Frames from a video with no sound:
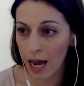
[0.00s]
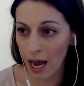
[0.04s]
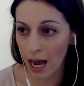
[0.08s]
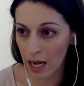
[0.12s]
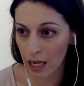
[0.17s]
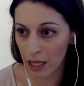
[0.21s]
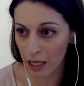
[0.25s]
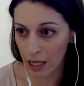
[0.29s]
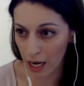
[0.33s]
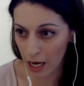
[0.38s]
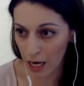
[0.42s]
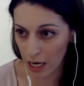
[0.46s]

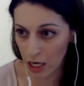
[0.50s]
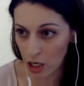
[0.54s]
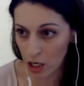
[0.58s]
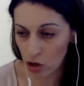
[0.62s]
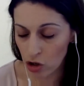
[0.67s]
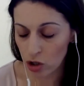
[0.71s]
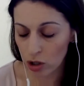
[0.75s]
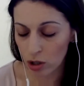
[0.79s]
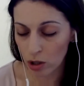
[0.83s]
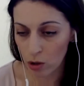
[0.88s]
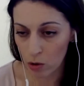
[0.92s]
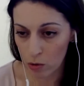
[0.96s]

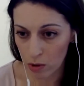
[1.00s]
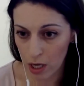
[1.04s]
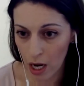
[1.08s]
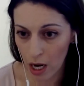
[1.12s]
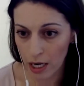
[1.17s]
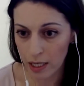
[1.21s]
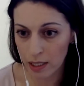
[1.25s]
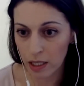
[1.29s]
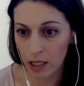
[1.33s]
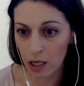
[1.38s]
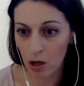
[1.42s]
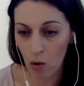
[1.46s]
LH,
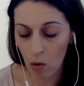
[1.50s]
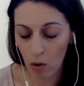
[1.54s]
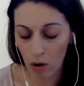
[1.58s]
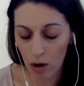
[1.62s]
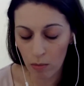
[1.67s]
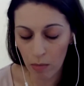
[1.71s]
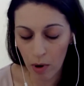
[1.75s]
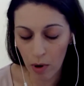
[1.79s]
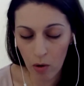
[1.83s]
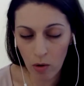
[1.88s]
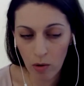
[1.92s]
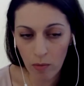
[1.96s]
luteinizing
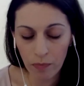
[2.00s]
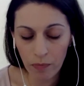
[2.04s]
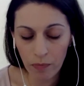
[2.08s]
hormone.